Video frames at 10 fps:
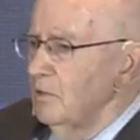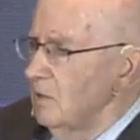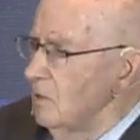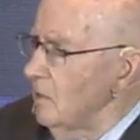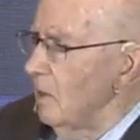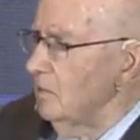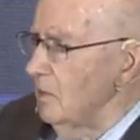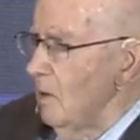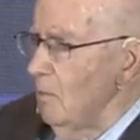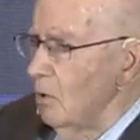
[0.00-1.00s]
These
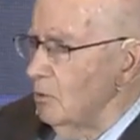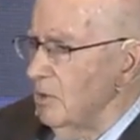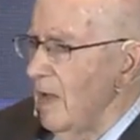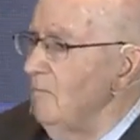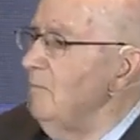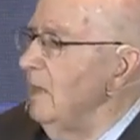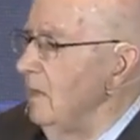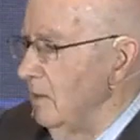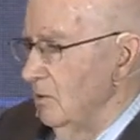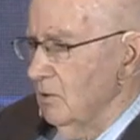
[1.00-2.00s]
CMOs have
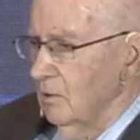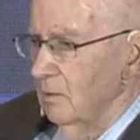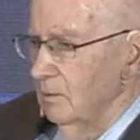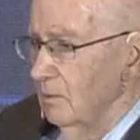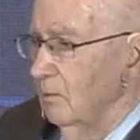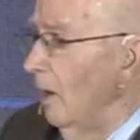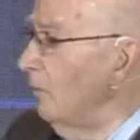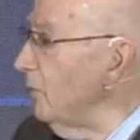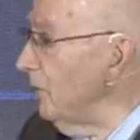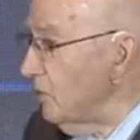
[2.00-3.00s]
meetings
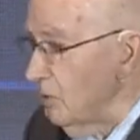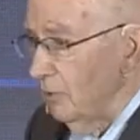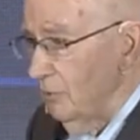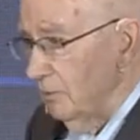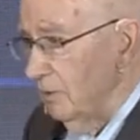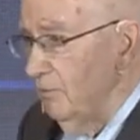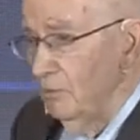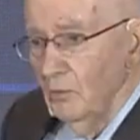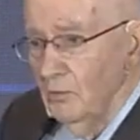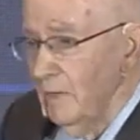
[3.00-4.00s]
with each other,
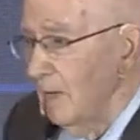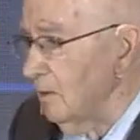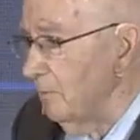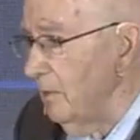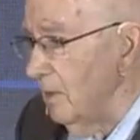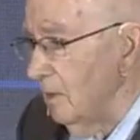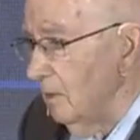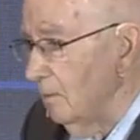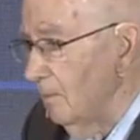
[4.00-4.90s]
even though they're not competing.